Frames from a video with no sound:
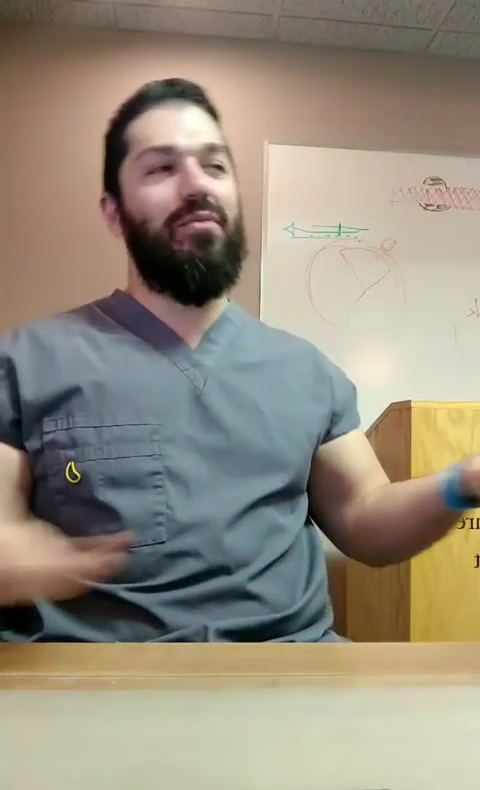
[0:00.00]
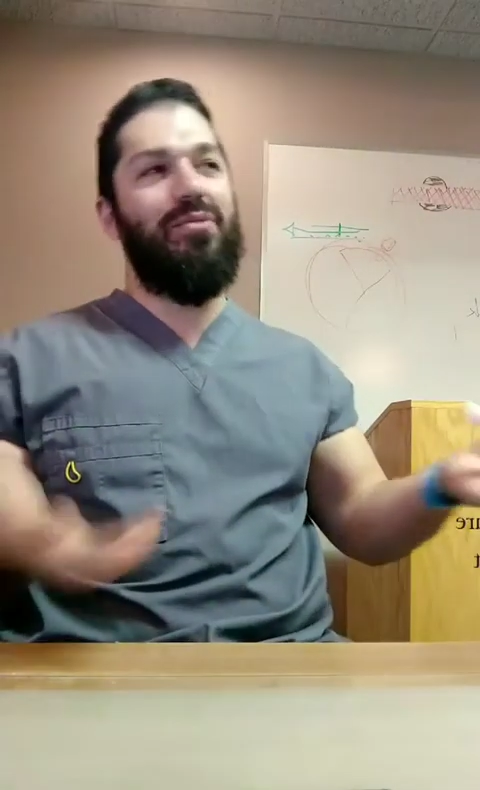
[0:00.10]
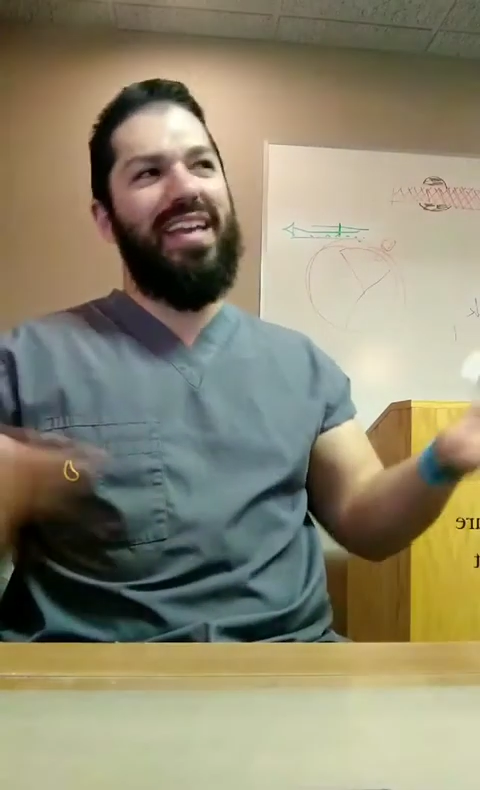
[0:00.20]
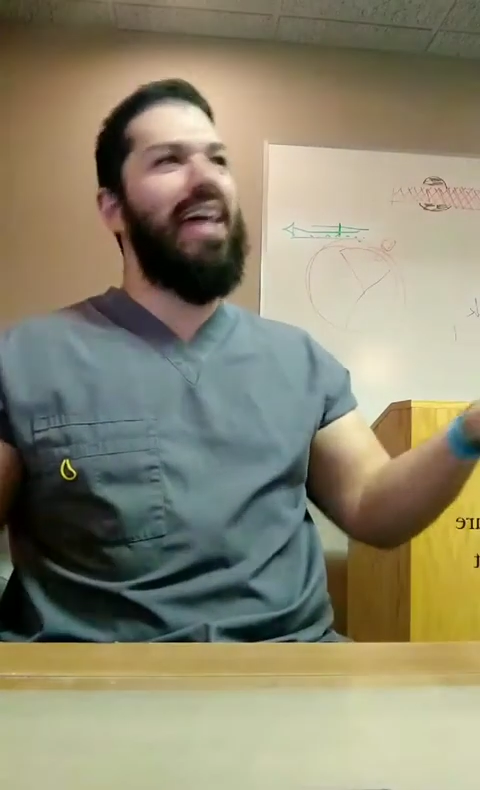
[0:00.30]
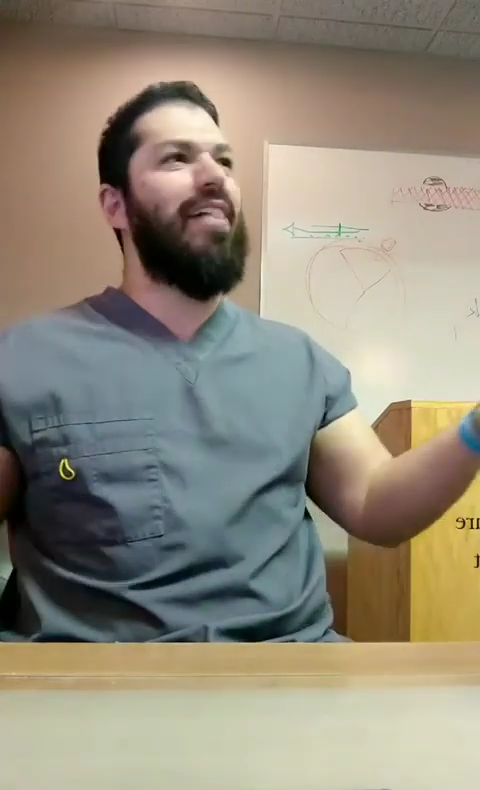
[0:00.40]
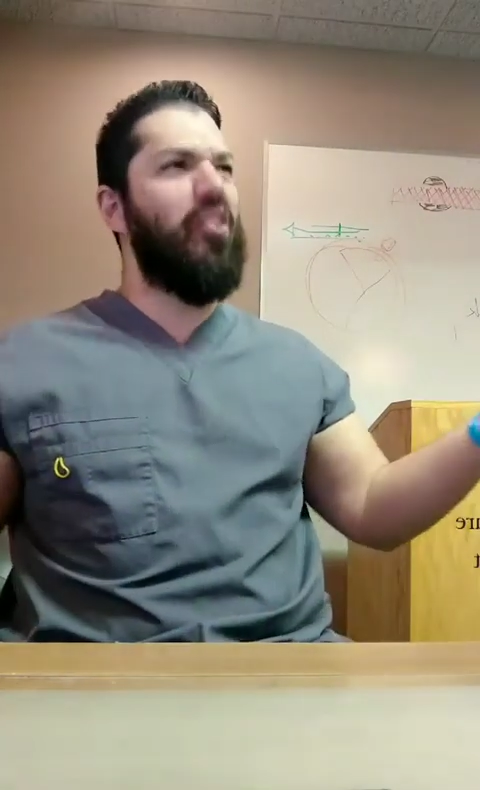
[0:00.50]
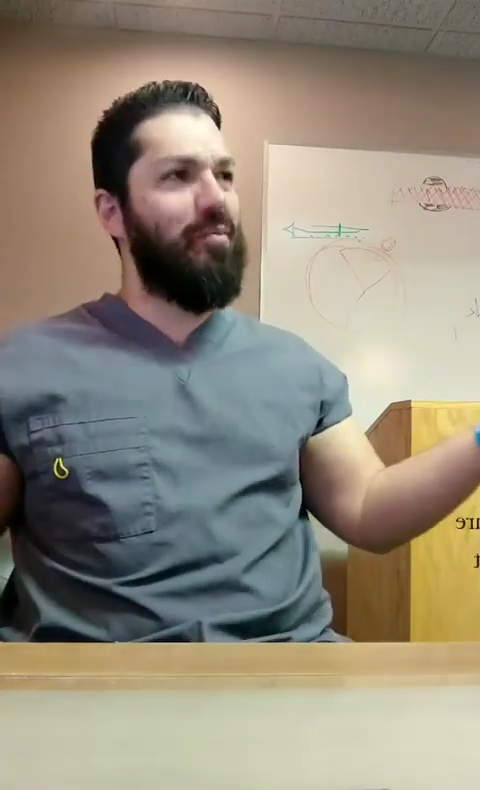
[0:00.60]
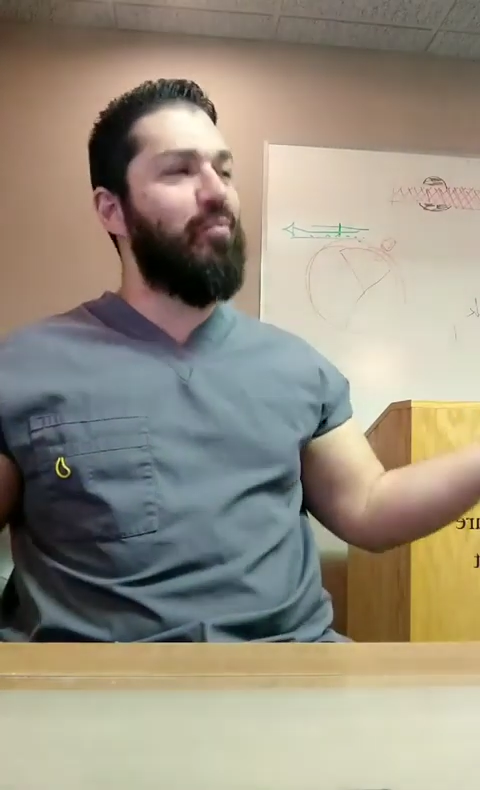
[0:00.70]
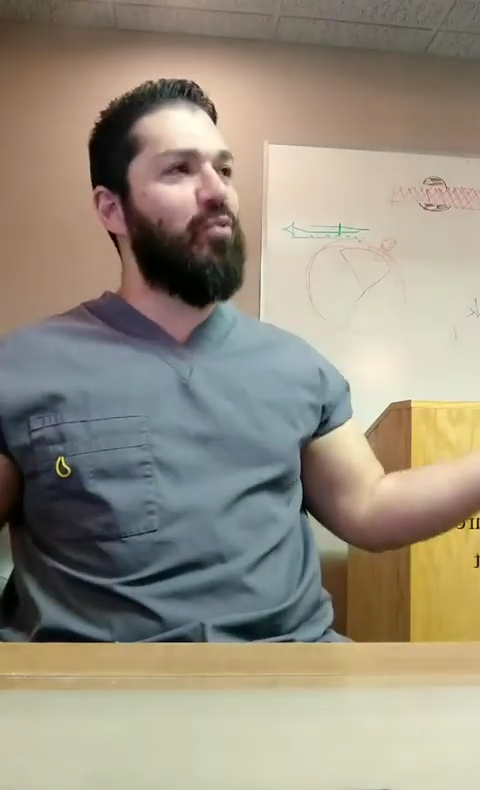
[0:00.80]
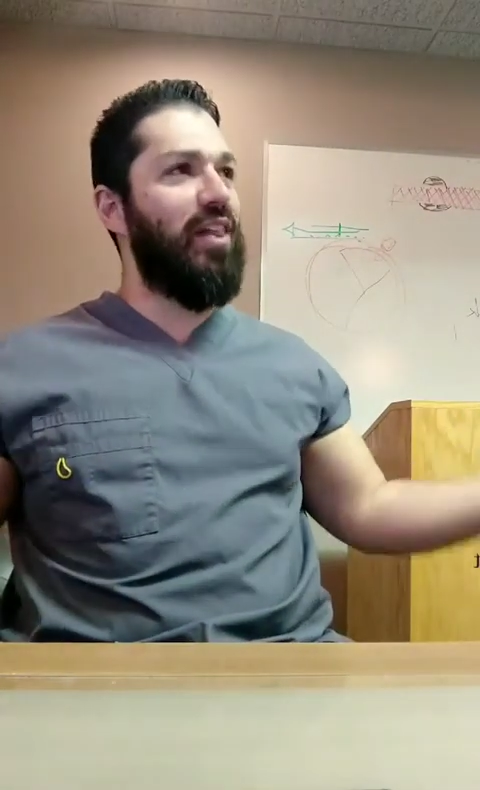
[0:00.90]
Well, yeah, a little
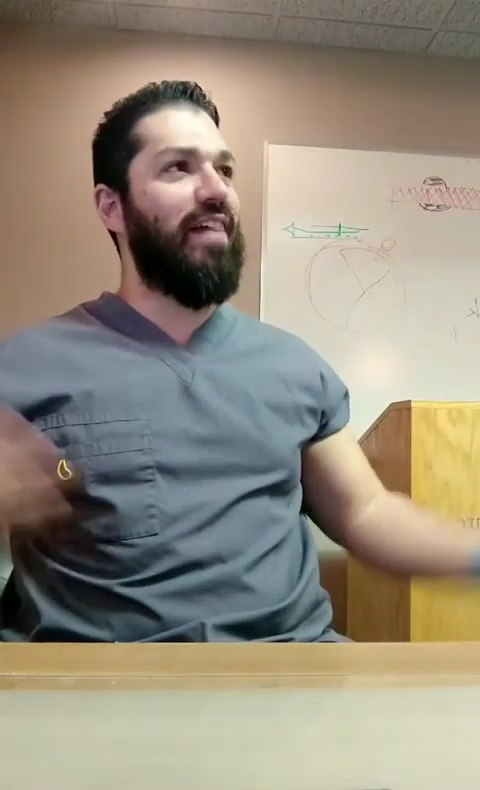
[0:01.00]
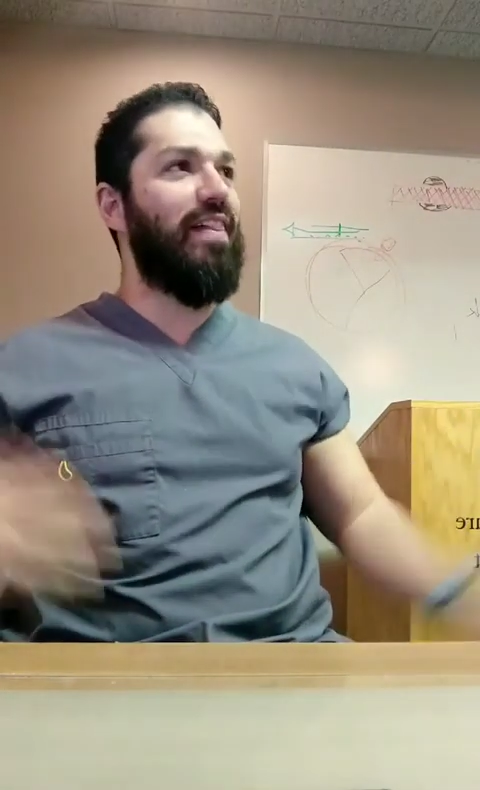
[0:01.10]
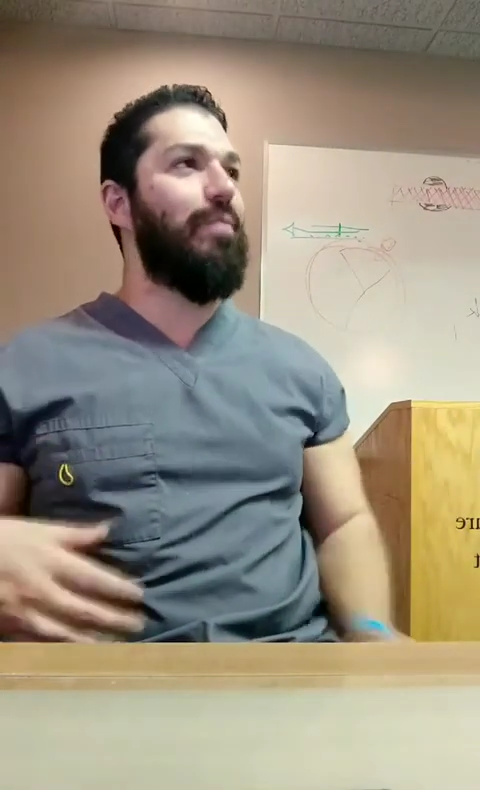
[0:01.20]
bit more likely,